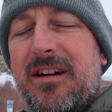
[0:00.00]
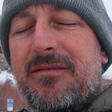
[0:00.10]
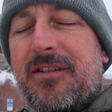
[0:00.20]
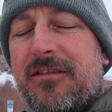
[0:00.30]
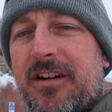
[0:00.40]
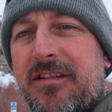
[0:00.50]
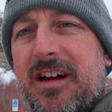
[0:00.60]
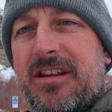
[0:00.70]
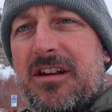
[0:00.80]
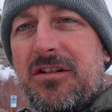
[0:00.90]
First Light's
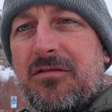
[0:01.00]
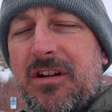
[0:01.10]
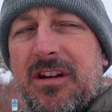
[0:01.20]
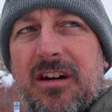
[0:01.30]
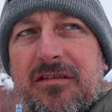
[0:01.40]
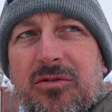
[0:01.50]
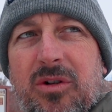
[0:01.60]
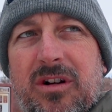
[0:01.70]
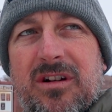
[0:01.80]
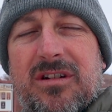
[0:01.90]
got that new retail
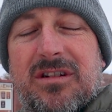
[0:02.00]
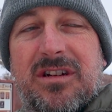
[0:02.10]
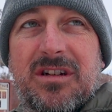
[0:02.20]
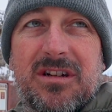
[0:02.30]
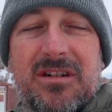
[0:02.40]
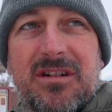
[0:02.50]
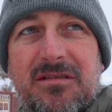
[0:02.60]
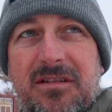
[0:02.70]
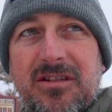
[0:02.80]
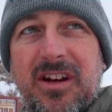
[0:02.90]
store,
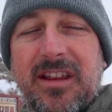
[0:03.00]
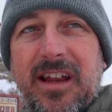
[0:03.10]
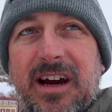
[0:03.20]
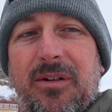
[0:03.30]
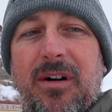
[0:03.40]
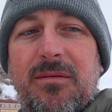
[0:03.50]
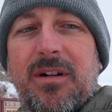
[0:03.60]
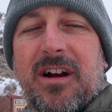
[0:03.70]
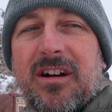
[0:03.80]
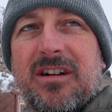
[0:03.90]
so I'll check that out while I'm
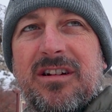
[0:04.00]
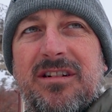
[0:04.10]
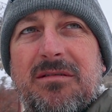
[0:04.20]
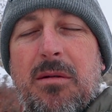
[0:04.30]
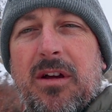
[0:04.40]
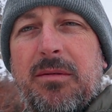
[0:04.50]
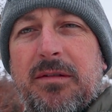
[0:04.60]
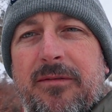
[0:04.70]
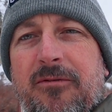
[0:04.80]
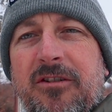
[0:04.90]
there. Maybe they'll give me
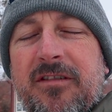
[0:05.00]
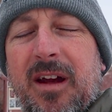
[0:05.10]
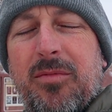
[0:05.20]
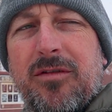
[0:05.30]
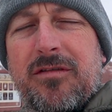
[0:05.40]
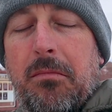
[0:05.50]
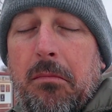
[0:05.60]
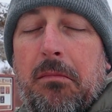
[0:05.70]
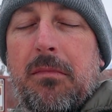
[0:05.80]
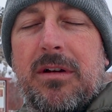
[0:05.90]
some free samples.
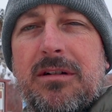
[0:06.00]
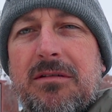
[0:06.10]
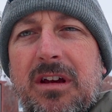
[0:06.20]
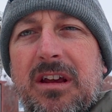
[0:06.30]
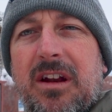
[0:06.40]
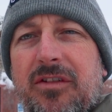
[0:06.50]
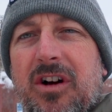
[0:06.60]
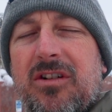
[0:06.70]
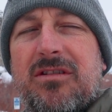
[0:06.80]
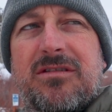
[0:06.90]
Hey, you never know.